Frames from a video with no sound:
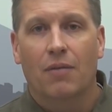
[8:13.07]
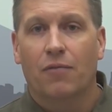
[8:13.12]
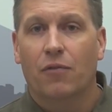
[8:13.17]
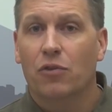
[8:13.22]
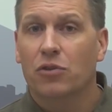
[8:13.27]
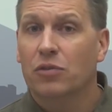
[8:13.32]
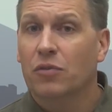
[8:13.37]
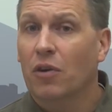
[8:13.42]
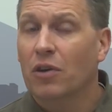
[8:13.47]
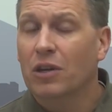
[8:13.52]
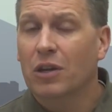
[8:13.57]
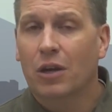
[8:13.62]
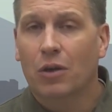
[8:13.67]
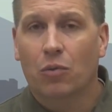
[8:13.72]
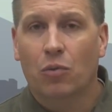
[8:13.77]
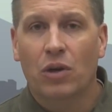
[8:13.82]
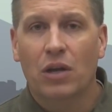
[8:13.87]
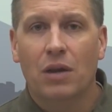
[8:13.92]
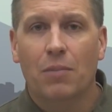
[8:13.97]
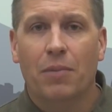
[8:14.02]
First of all, you
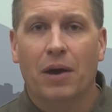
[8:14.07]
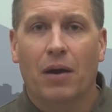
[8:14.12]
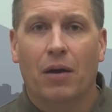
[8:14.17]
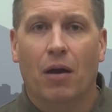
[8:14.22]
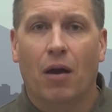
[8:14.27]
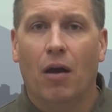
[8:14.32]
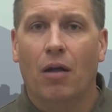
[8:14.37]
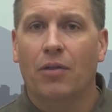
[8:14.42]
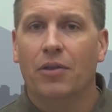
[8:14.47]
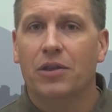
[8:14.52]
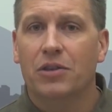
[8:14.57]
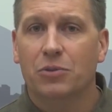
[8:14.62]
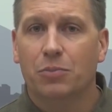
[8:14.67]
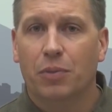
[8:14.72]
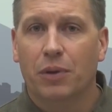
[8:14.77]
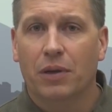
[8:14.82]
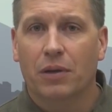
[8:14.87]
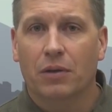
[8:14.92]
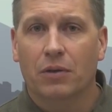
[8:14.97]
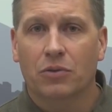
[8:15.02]
can read about all these
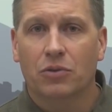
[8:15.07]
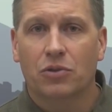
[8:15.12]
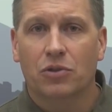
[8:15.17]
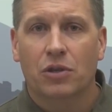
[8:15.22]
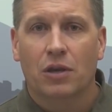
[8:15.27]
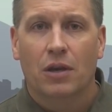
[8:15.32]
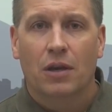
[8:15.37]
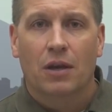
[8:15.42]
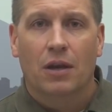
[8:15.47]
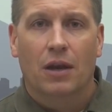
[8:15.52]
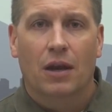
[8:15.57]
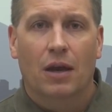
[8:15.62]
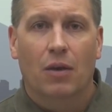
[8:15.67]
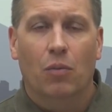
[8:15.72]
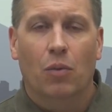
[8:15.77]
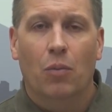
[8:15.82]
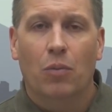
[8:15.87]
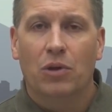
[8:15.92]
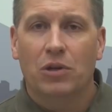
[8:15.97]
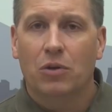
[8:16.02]
bills
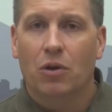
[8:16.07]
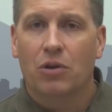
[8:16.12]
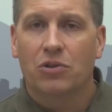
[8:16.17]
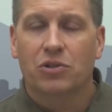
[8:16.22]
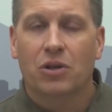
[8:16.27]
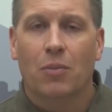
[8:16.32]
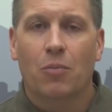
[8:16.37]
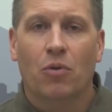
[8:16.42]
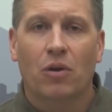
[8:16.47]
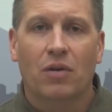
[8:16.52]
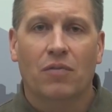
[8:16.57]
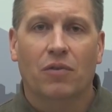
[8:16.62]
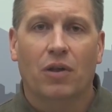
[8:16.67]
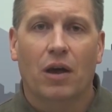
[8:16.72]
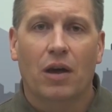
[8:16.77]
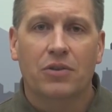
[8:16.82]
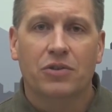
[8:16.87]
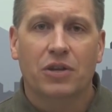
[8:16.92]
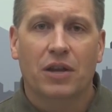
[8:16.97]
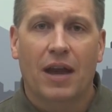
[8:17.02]
when we do our summary of
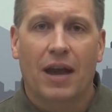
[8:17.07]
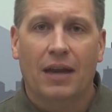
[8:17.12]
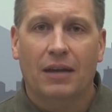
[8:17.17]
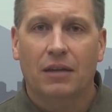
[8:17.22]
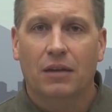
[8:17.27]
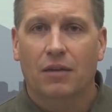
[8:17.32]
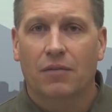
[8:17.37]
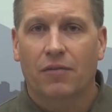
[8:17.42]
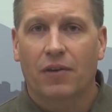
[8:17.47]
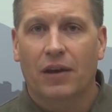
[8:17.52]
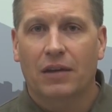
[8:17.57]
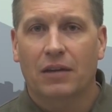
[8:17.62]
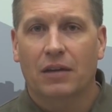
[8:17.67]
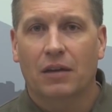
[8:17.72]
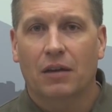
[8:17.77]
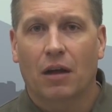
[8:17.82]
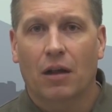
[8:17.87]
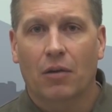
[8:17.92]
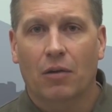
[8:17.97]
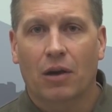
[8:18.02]
laws enacted
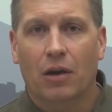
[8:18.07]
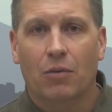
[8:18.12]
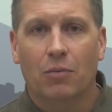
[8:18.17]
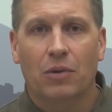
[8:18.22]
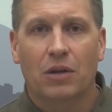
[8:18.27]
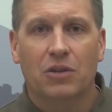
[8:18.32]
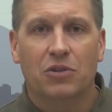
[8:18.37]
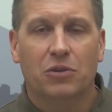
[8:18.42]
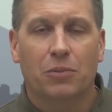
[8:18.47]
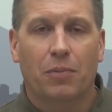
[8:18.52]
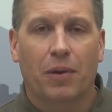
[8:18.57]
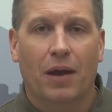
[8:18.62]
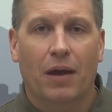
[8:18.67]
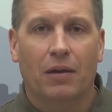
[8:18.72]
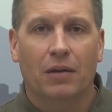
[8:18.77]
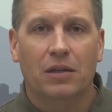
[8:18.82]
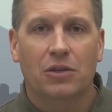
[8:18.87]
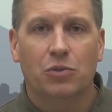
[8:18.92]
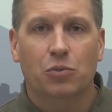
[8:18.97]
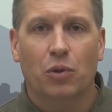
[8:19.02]
affecting Colorado
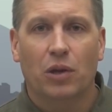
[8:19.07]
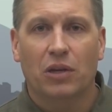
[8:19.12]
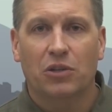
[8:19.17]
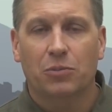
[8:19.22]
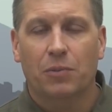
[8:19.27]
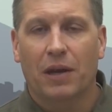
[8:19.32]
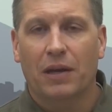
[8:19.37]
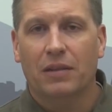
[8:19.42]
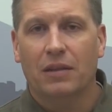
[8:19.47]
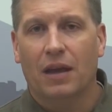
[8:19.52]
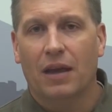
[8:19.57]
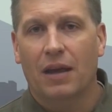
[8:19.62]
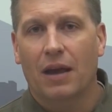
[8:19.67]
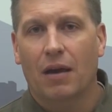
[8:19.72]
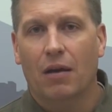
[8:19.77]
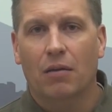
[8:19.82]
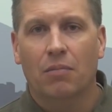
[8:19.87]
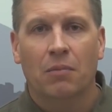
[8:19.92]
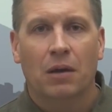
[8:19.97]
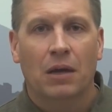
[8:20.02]
municipalities. We expect that
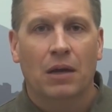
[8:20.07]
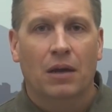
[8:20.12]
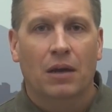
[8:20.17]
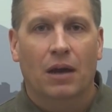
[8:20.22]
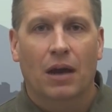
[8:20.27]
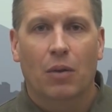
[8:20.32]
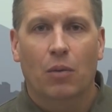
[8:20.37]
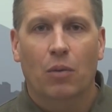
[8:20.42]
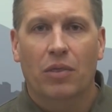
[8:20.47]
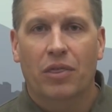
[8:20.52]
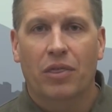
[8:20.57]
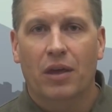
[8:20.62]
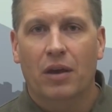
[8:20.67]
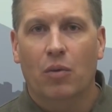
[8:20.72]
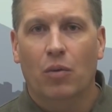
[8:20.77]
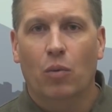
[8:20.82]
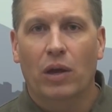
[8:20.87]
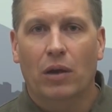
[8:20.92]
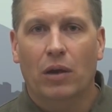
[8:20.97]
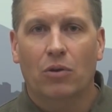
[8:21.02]
out within
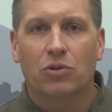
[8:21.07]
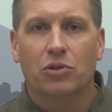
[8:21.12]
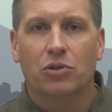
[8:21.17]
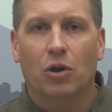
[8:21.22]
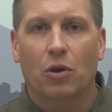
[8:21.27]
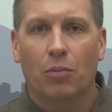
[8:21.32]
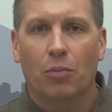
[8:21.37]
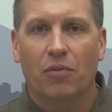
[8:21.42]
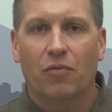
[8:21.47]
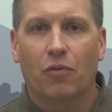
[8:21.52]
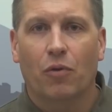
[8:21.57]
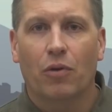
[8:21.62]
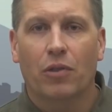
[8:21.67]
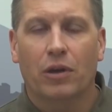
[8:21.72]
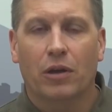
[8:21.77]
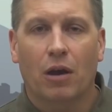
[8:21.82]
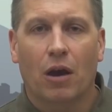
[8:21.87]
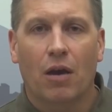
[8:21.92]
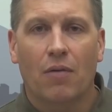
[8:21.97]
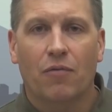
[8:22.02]
a week or so before the
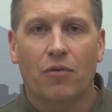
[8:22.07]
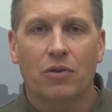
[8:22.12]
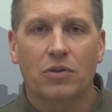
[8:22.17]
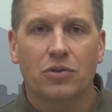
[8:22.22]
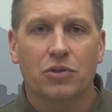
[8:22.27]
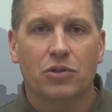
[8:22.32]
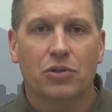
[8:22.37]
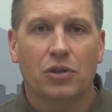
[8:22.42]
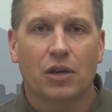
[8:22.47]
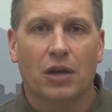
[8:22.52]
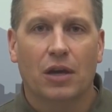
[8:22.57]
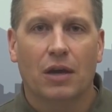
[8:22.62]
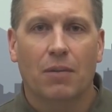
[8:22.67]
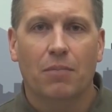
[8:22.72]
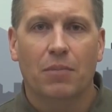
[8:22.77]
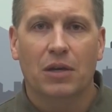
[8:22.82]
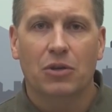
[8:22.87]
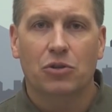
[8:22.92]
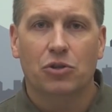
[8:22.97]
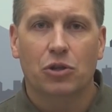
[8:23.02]
conference,
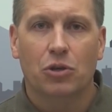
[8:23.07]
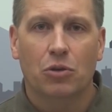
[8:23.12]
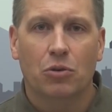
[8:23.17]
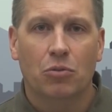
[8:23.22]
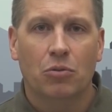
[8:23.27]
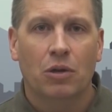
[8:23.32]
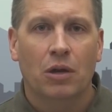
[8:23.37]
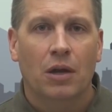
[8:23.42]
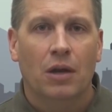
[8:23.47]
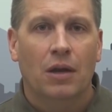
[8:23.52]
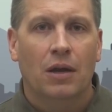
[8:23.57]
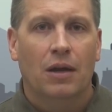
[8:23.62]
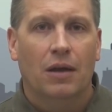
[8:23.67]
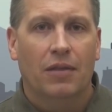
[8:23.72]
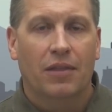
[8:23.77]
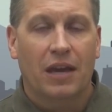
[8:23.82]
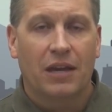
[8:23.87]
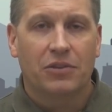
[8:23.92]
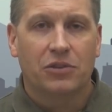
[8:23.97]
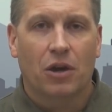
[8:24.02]
mid-June.
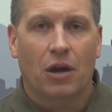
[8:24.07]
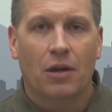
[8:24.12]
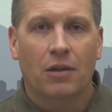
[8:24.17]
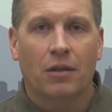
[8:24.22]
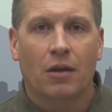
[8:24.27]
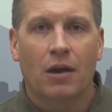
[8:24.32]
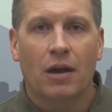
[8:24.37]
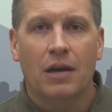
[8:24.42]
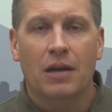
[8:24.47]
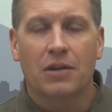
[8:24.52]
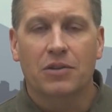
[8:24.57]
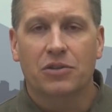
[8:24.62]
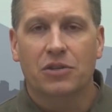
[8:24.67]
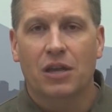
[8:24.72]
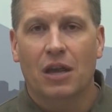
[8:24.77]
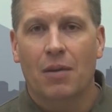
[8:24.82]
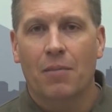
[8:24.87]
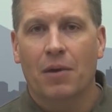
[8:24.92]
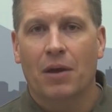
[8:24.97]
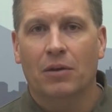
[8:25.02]
That's online at
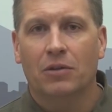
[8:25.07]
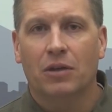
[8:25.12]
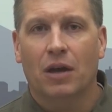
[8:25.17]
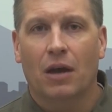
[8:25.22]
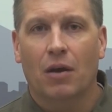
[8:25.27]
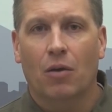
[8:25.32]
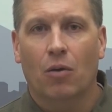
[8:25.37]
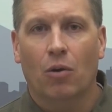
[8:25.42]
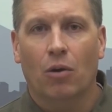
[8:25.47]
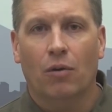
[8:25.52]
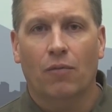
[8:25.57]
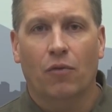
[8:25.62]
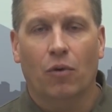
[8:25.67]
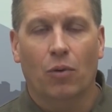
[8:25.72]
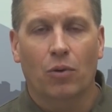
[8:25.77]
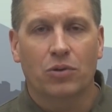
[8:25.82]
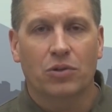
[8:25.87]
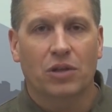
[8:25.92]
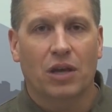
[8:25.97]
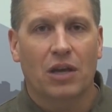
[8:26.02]

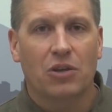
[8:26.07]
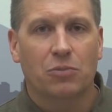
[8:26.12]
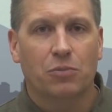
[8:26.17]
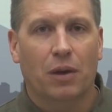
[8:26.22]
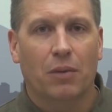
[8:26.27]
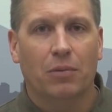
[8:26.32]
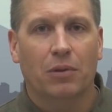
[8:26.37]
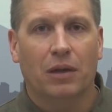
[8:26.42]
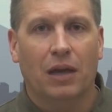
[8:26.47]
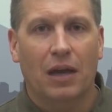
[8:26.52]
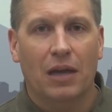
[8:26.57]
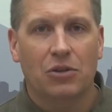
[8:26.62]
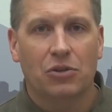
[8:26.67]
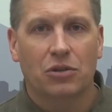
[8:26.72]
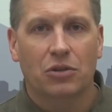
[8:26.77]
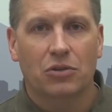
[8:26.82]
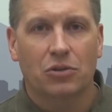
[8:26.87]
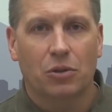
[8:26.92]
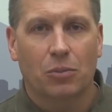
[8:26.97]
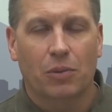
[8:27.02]

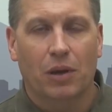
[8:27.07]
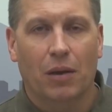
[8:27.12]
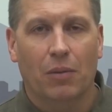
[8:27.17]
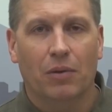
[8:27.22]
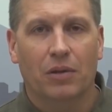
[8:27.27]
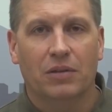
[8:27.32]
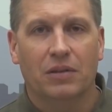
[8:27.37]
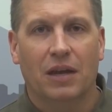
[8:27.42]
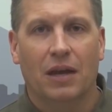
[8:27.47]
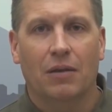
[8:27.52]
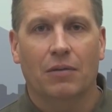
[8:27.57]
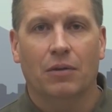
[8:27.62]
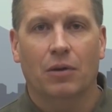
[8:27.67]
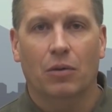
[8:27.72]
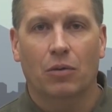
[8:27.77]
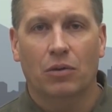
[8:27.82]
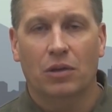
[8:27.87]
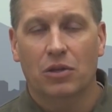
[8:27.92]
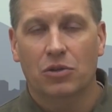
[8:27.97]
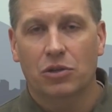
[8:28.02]
cml.org/publications. You'll be able to
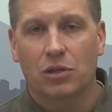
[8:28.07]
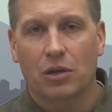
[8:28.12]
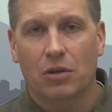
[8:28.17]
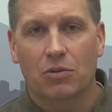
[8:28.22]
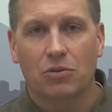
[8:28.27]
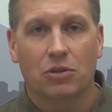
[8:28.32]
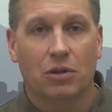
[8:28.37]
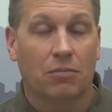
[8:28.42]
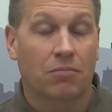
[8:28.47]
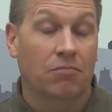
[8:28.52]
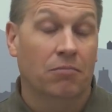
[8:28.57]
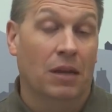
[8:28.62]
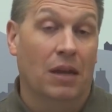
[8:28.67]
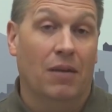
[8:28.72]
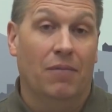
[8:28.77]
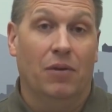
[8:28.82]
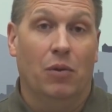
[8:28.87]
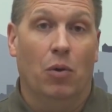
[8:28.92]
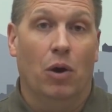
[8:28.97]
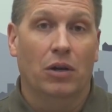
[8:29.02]
download this year's and,
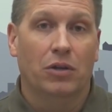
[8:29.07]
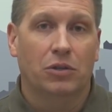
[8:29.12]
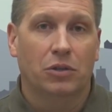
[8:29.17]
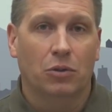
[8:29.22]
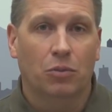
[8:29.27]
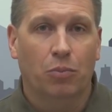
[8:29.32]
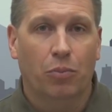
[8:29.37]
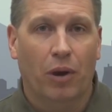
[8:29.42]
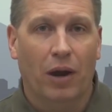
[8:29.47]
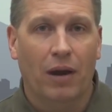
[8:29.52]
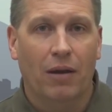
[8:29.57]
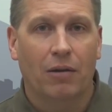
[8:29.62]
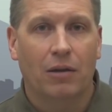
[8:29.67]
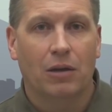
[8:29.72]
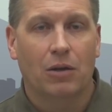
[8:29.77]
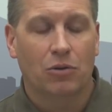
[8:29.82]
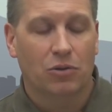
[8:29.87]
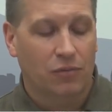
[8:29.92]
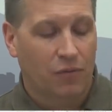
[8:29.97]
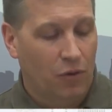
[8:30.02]
if you want to, prior
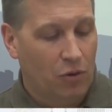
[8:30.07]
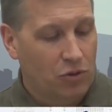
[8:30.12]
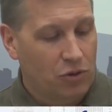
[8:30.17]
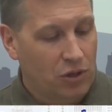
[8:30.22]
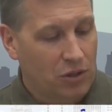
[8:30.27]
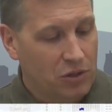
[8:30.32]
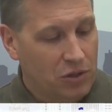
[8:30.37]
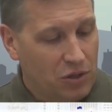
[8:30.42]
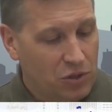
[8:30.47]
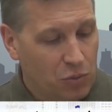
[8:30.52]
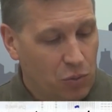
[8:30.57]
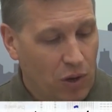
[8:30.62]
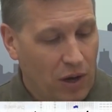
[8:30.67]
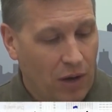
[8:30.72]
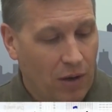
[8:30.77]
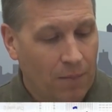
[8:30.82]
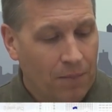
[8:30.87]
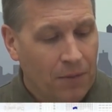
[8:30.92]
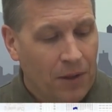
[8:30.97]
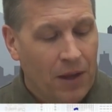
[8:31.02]
year's versions as
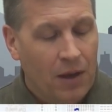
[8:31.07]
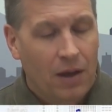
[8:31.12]
well.